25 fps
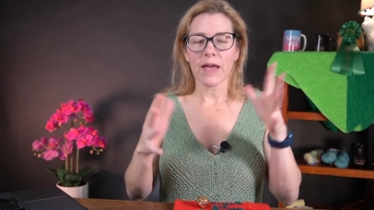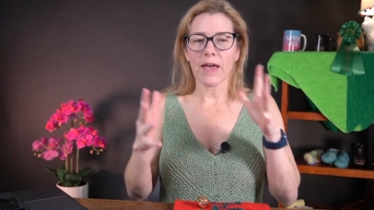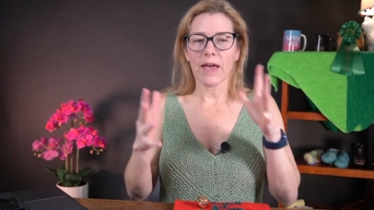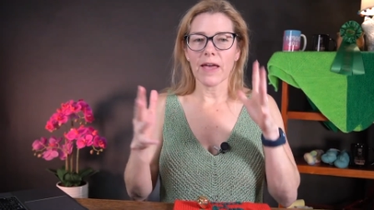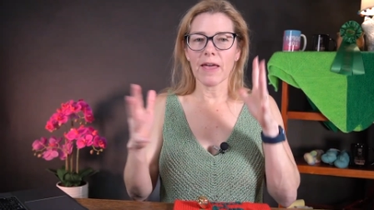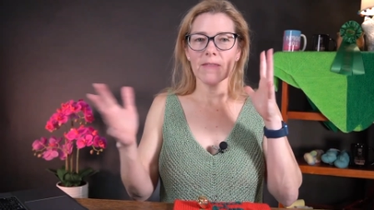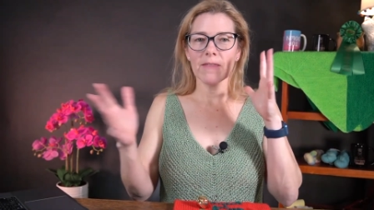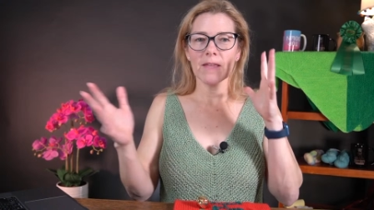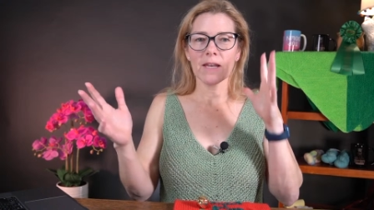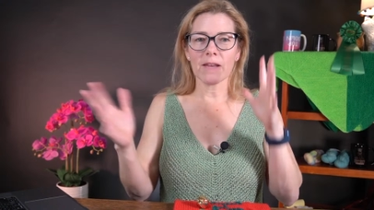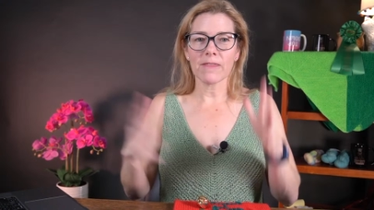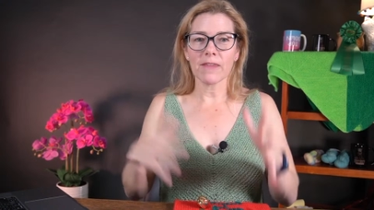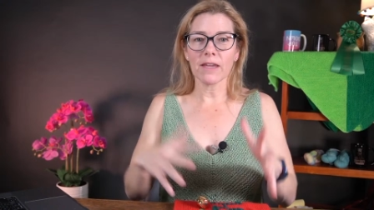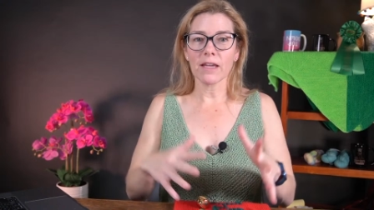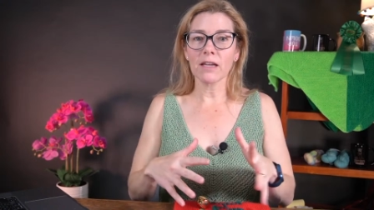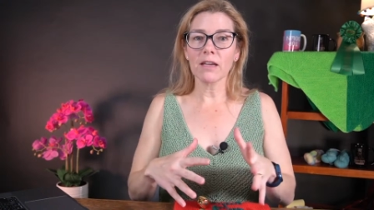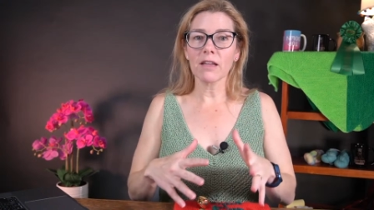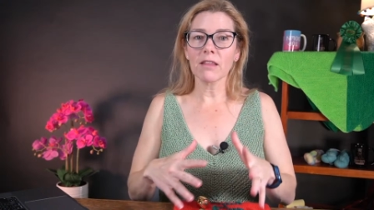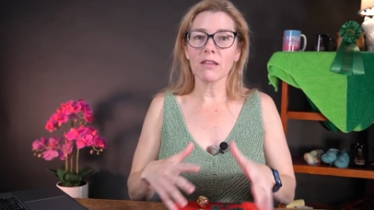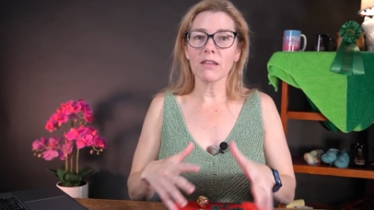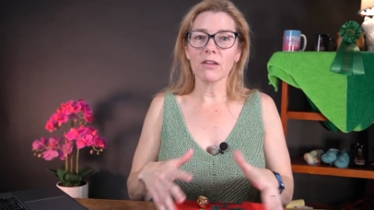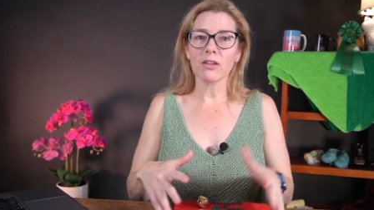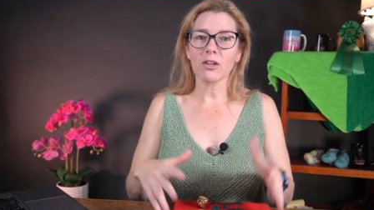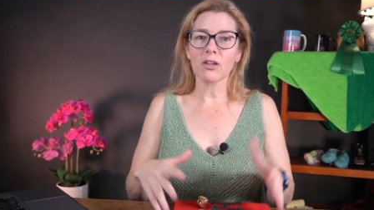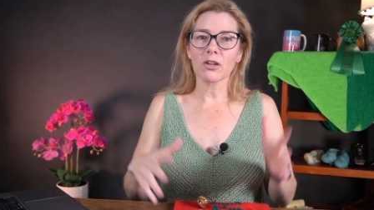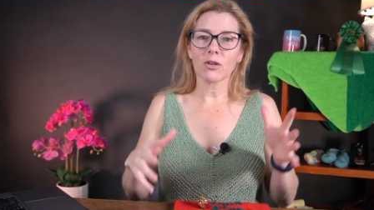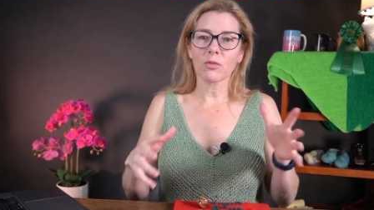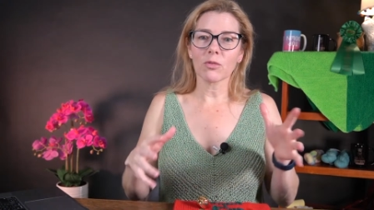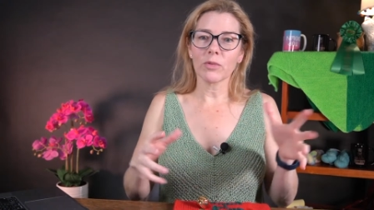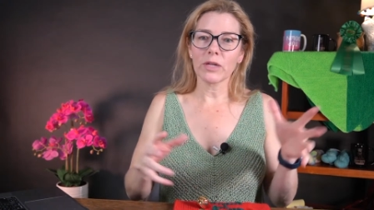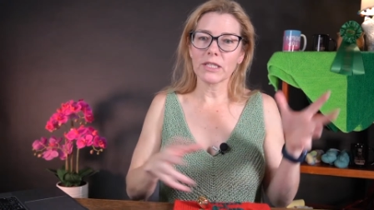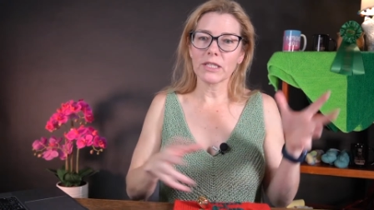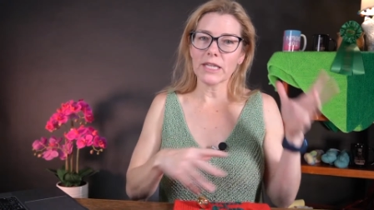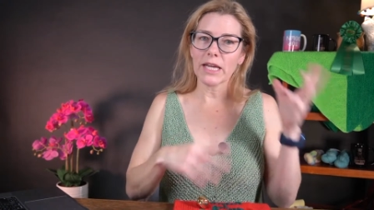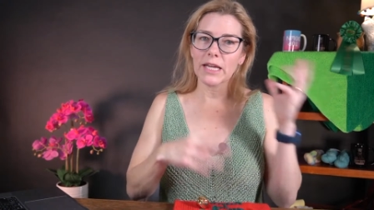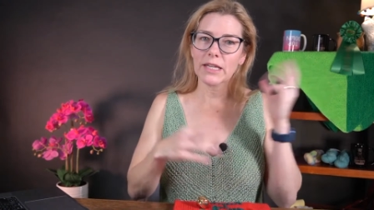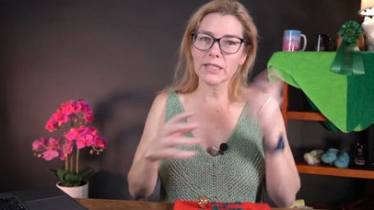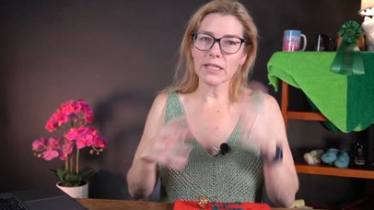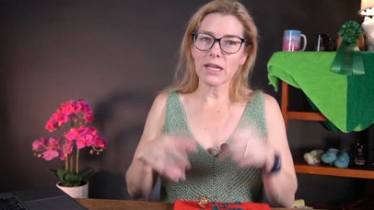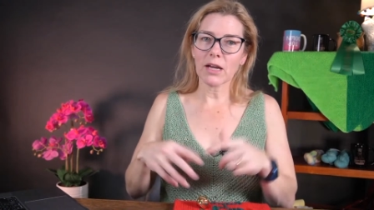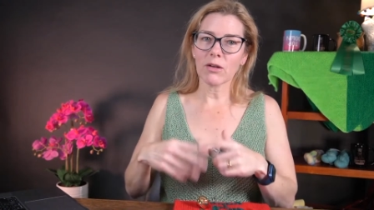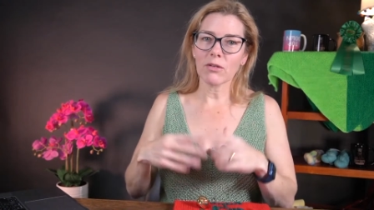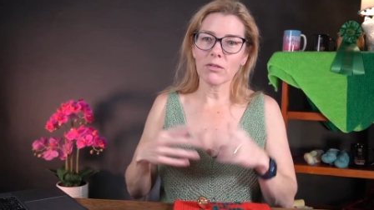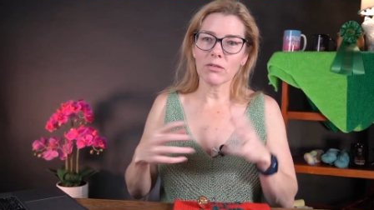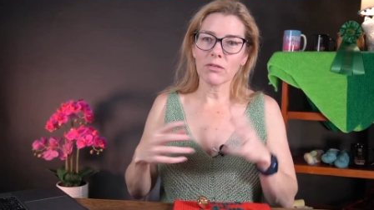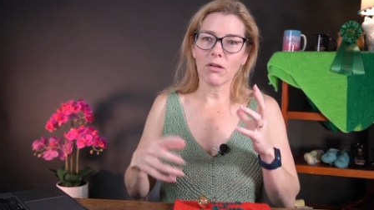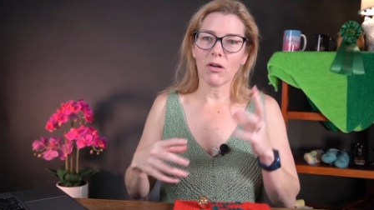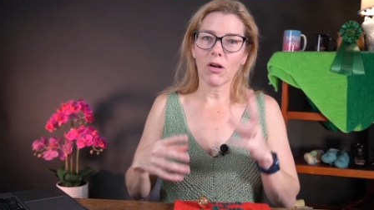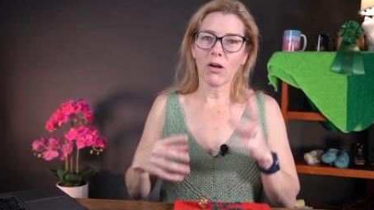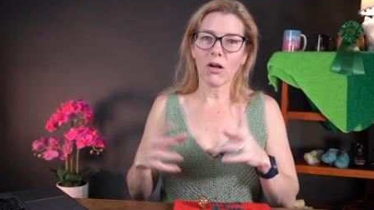and then at the end of the year we take
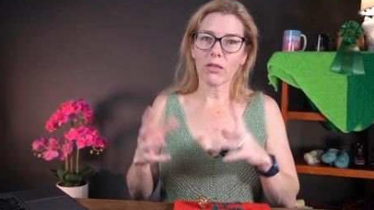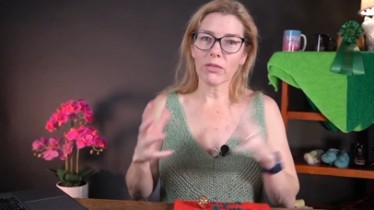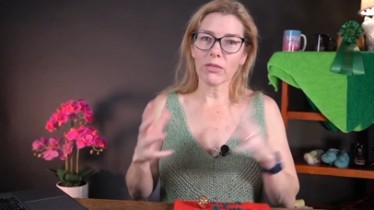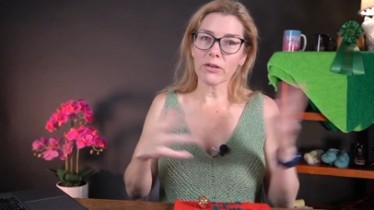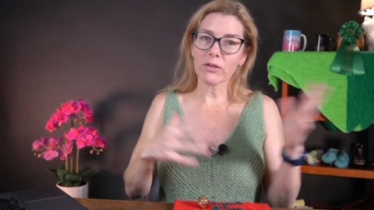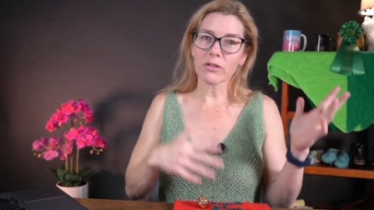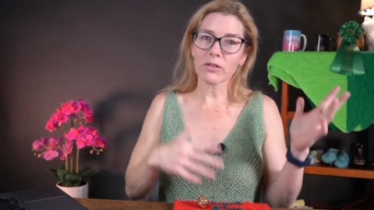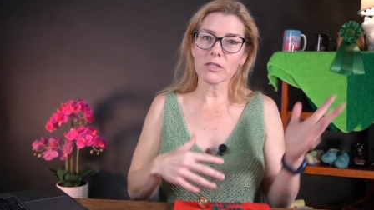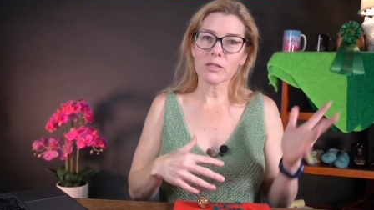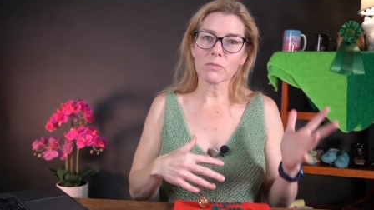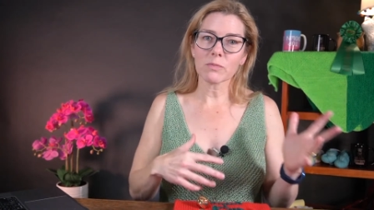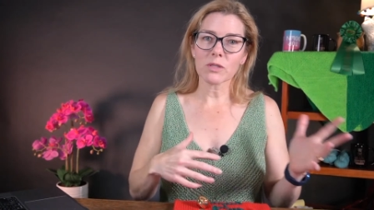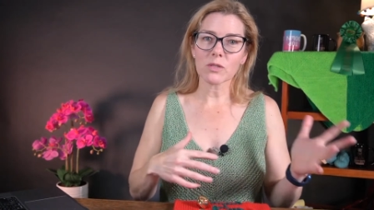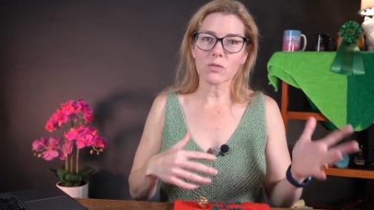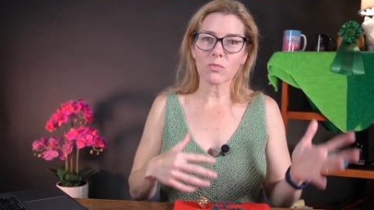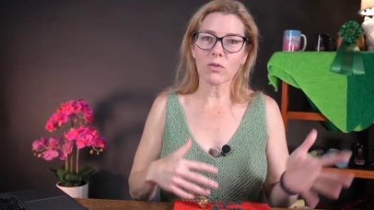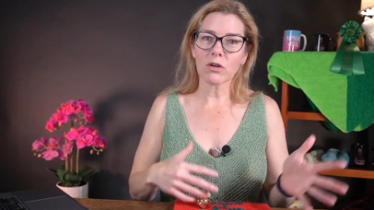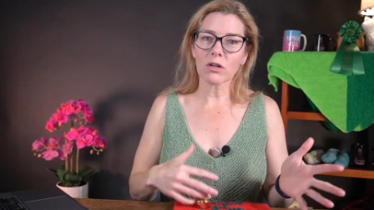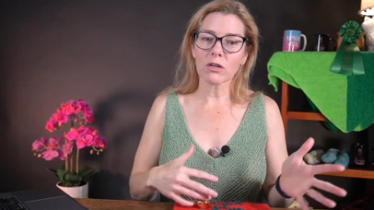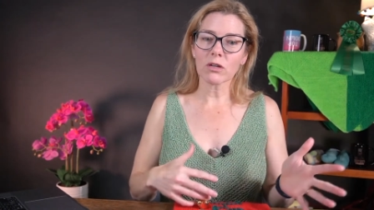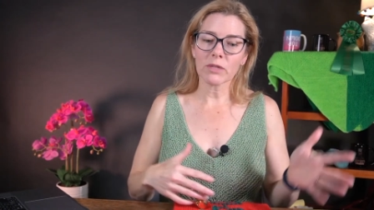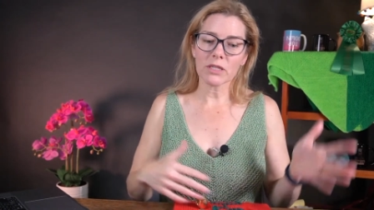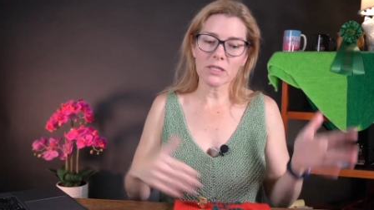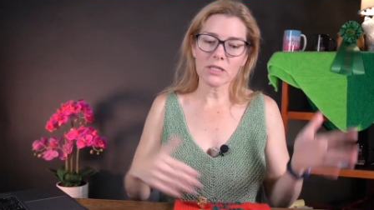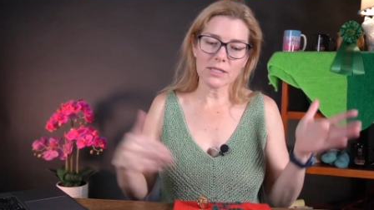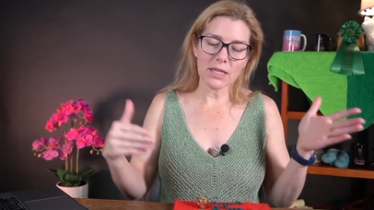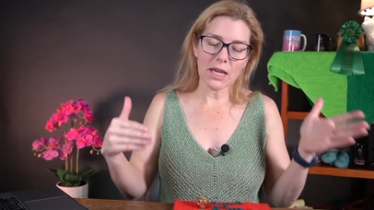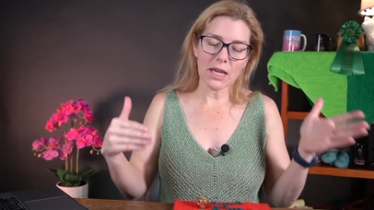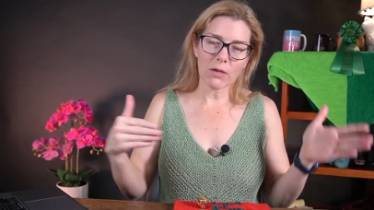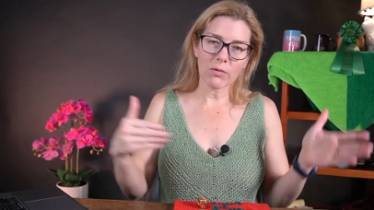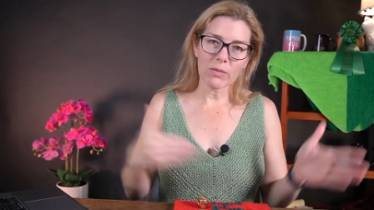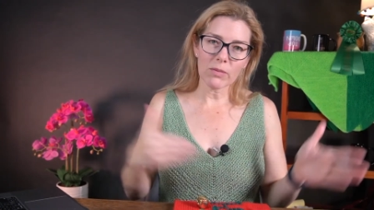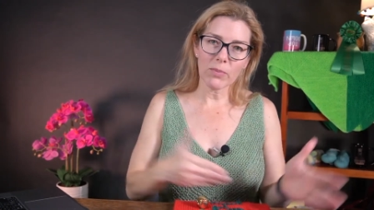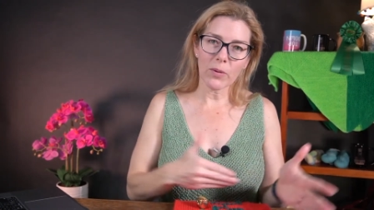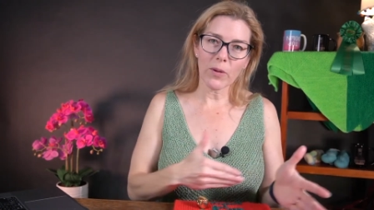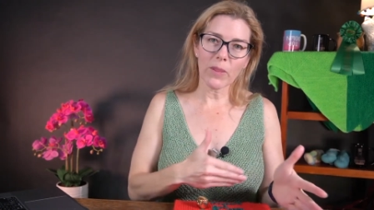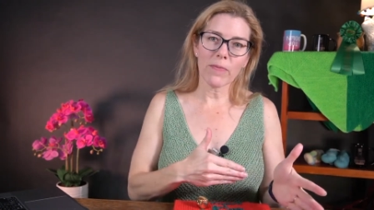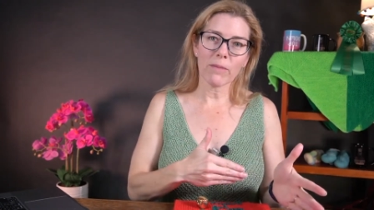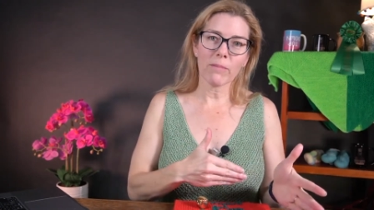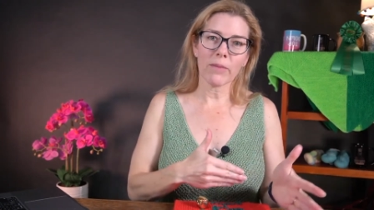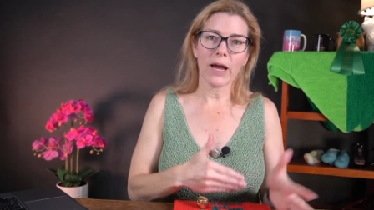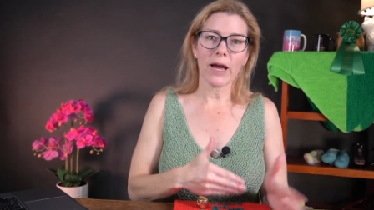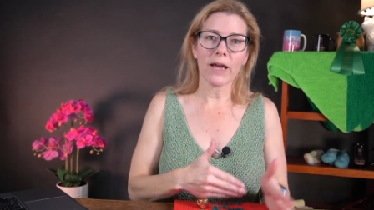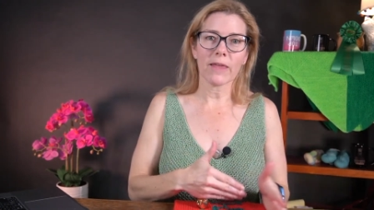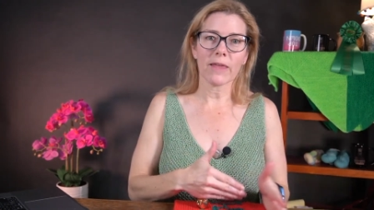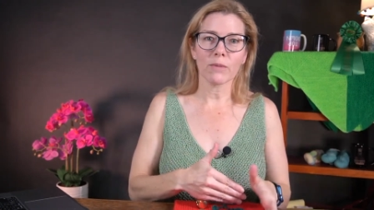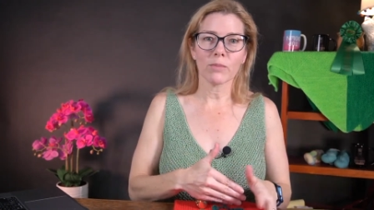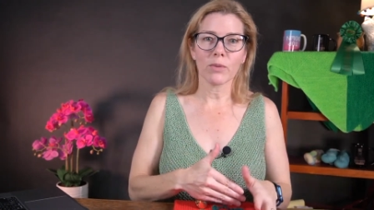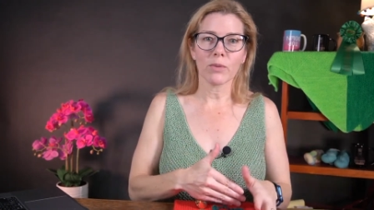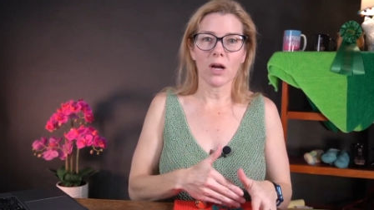down all the Christmas ornaments and we put them back
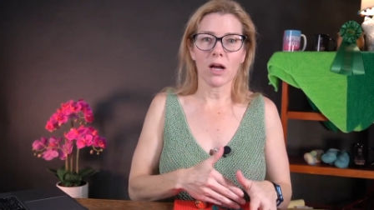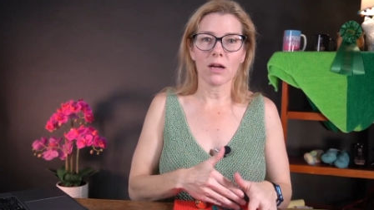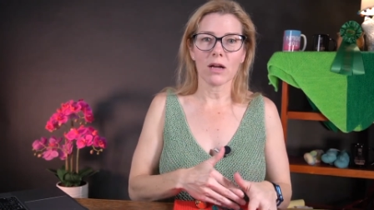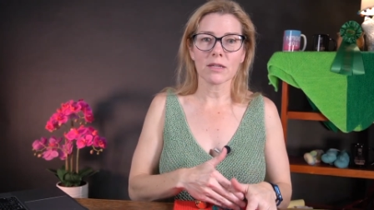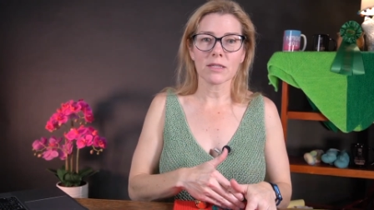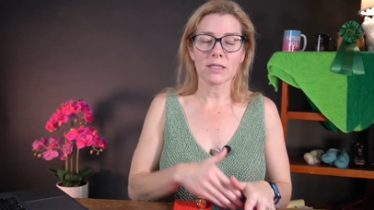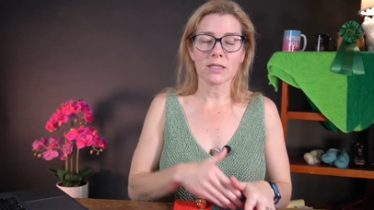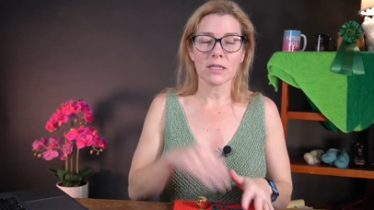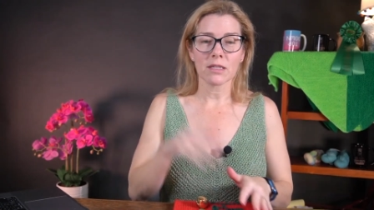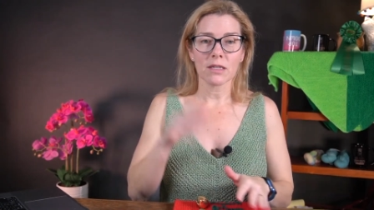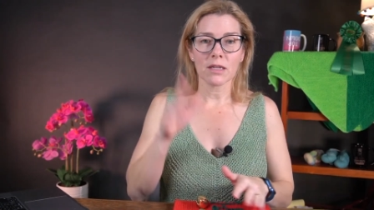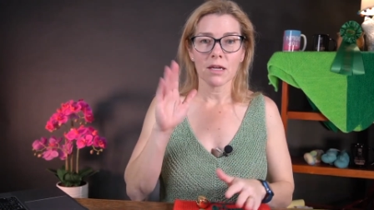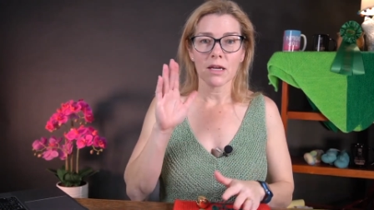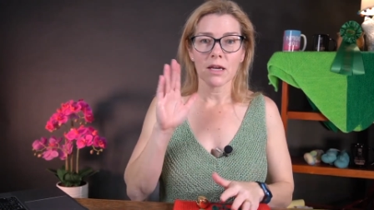in the box.